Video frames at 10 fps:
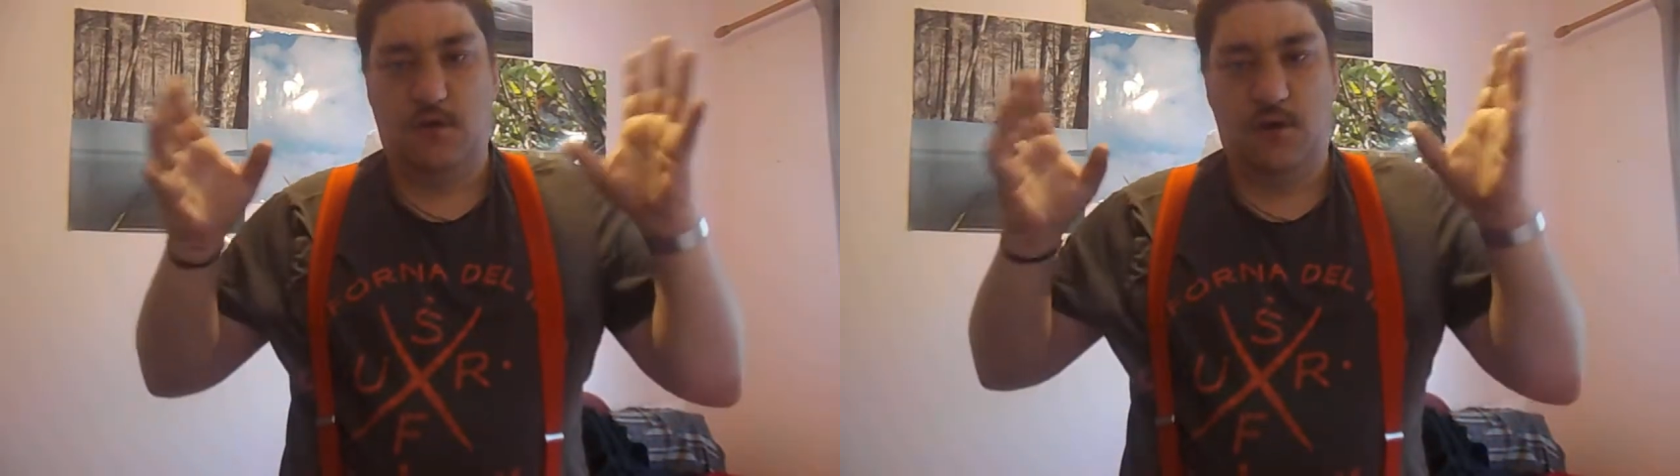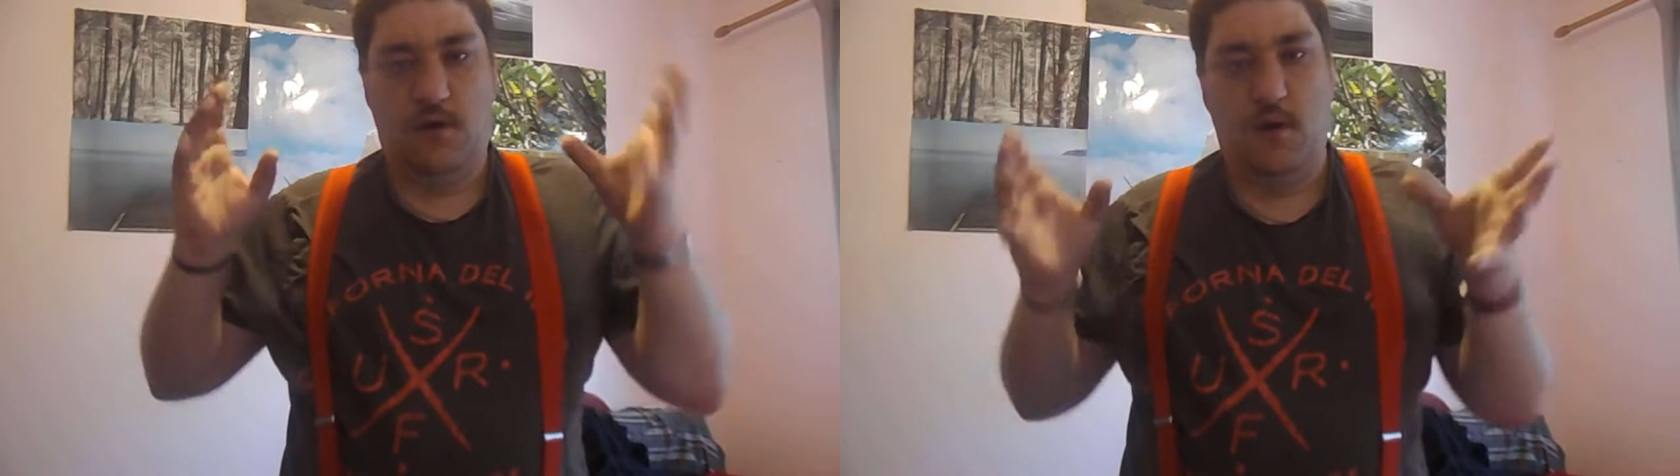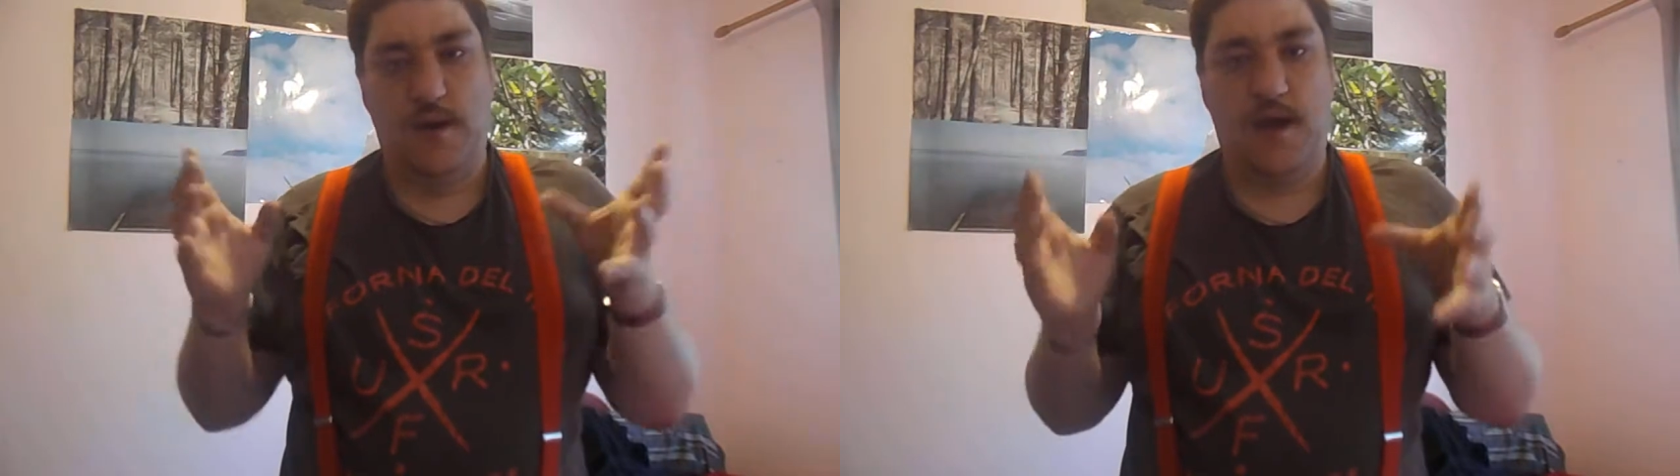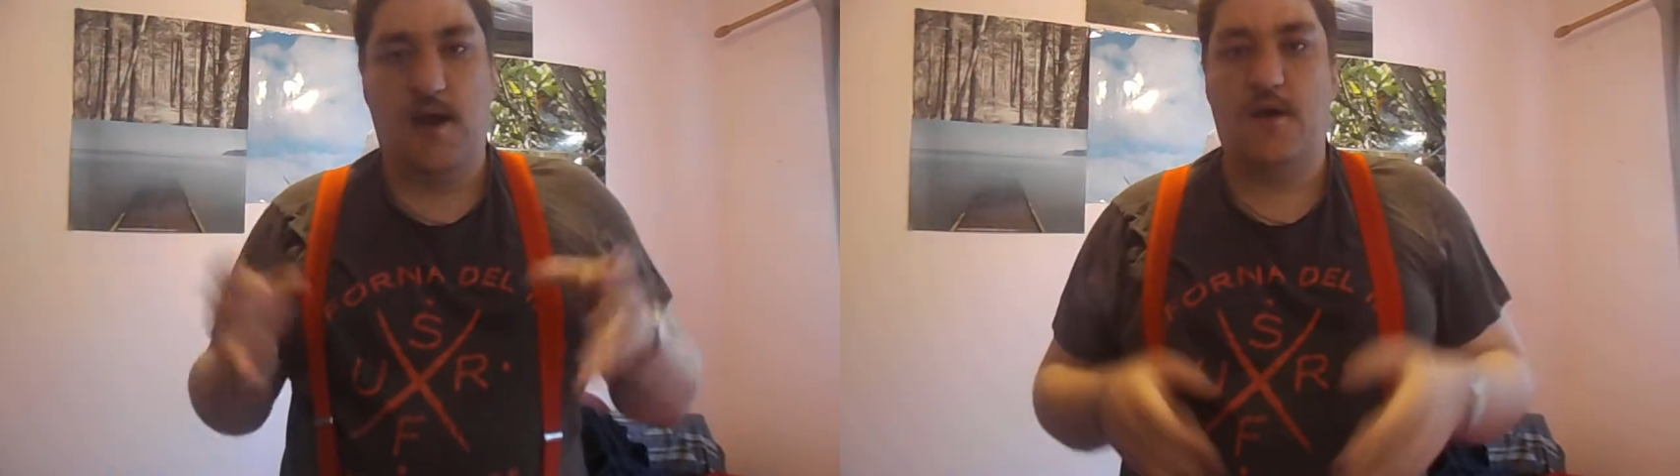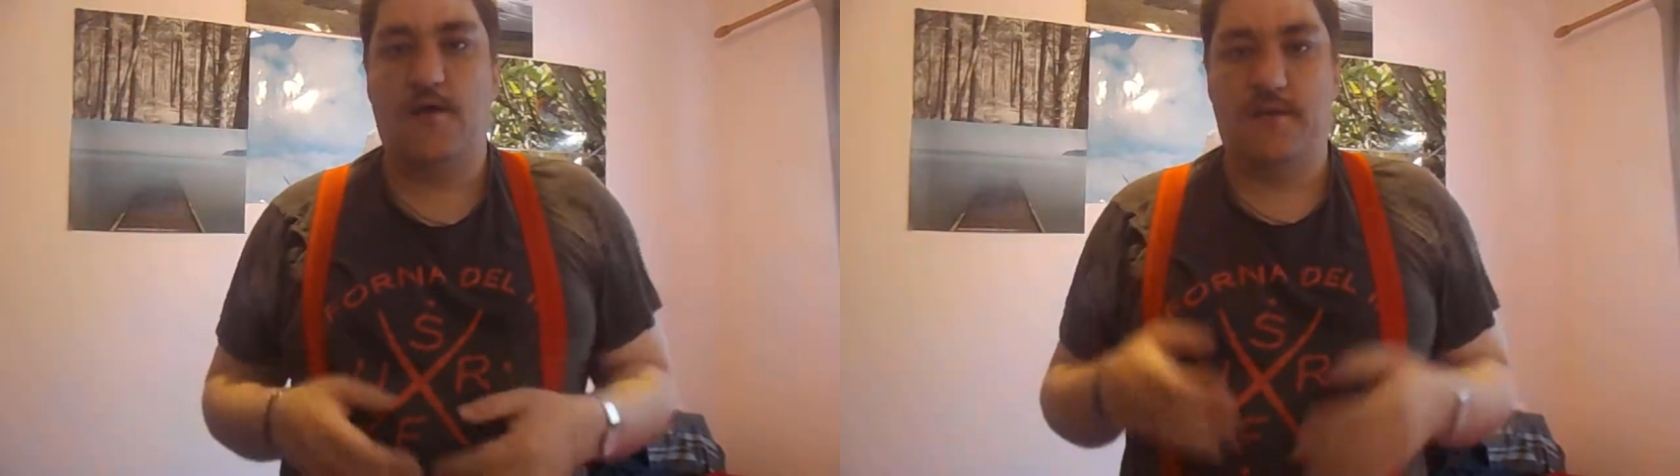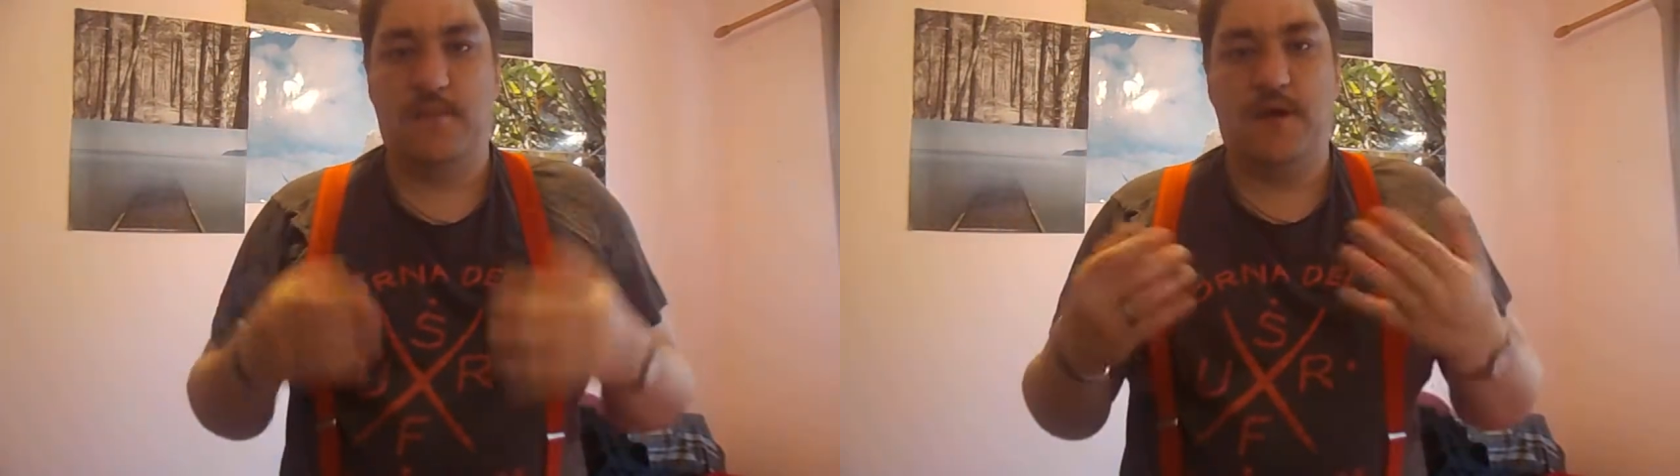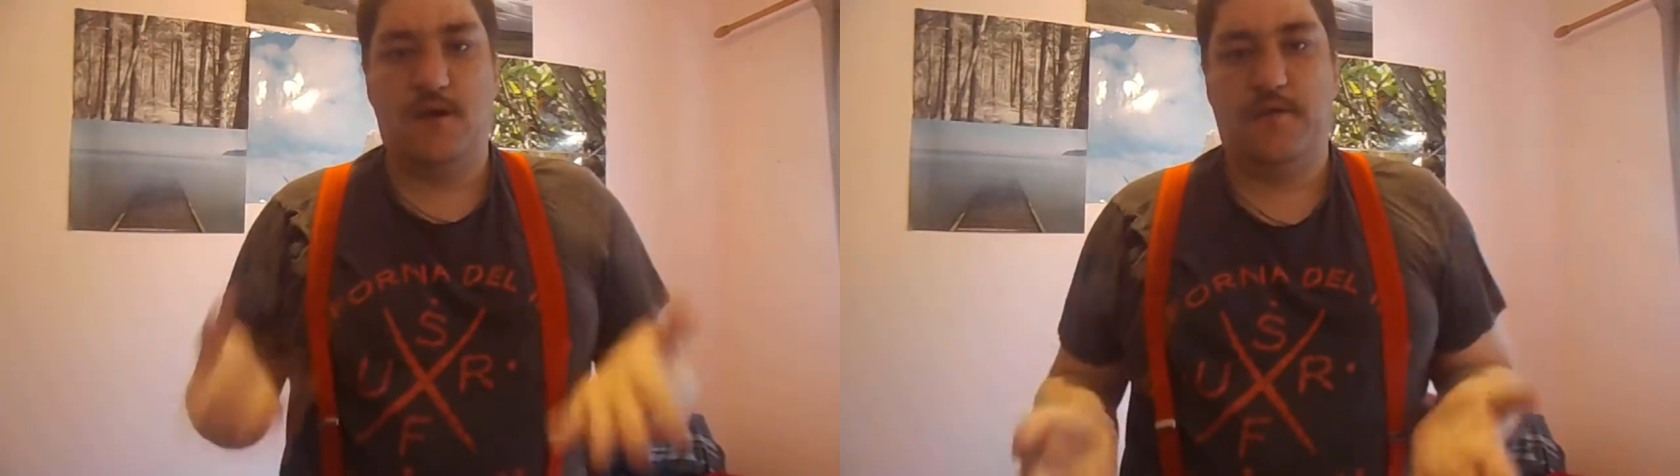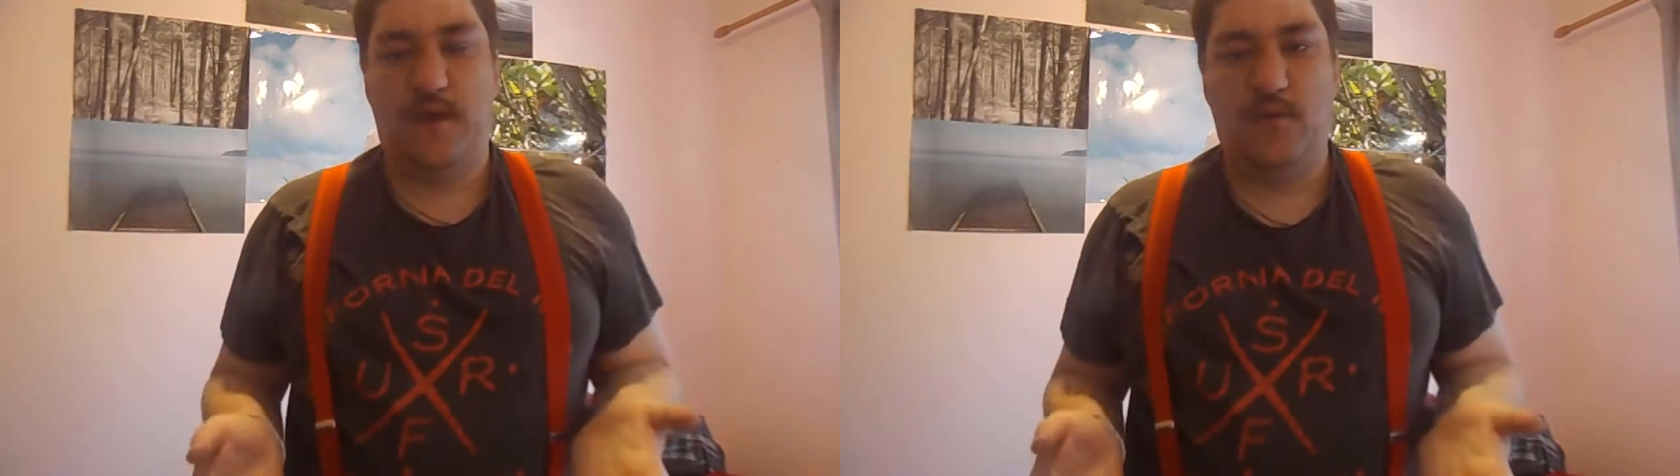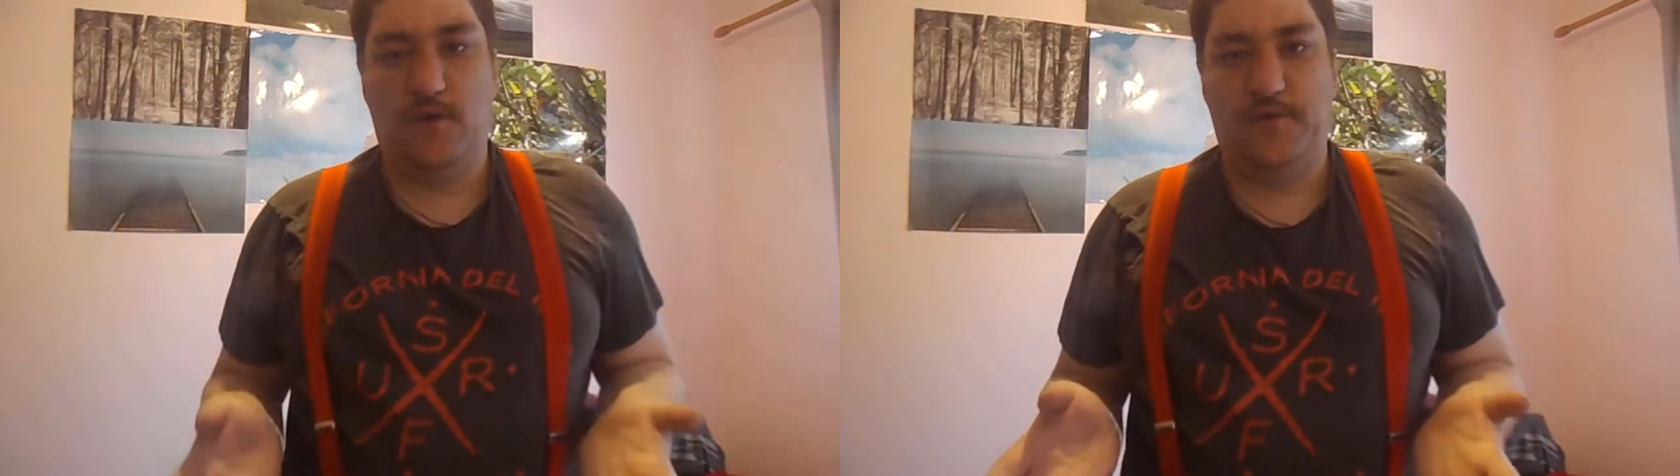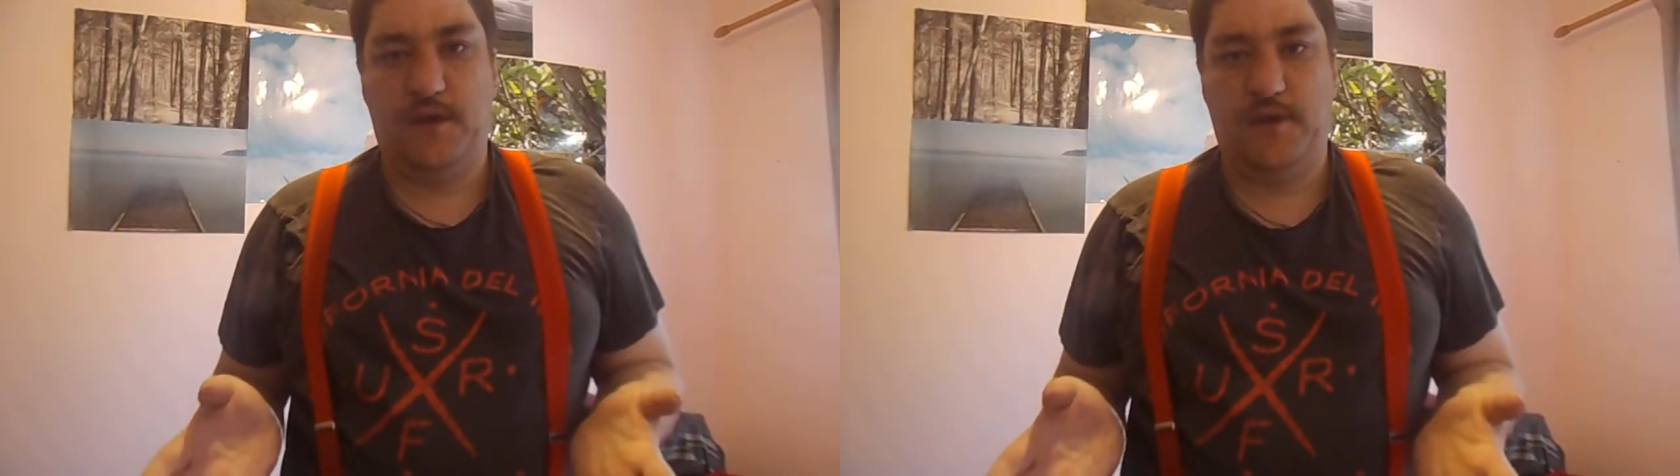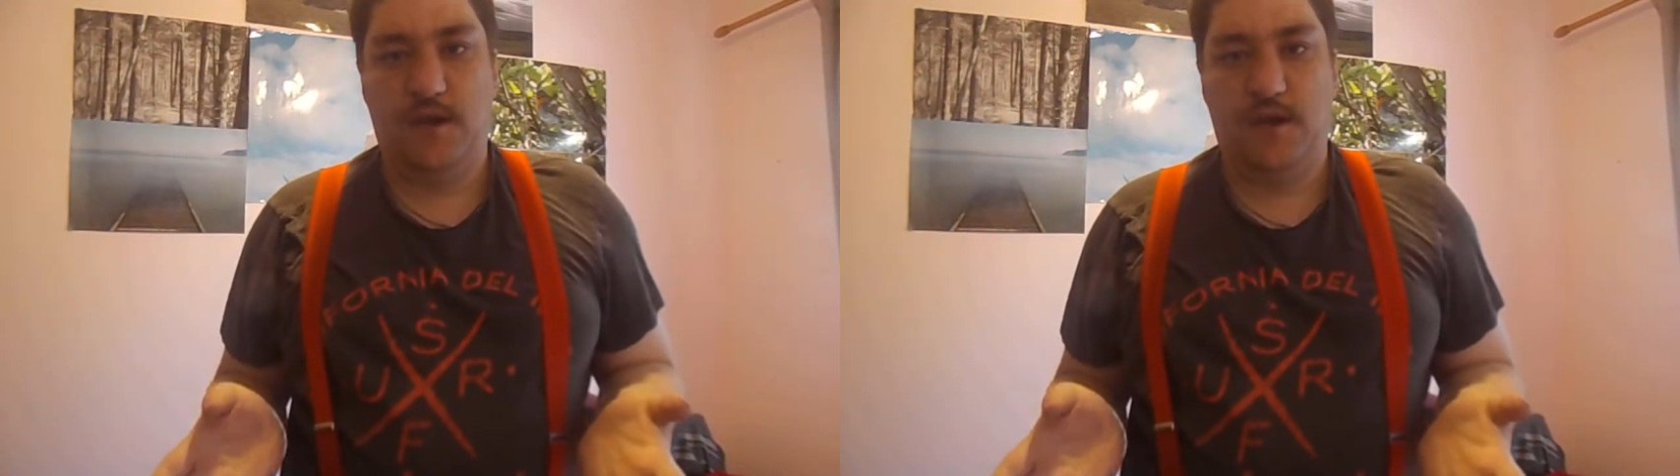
heroic guy, or is it because they wanted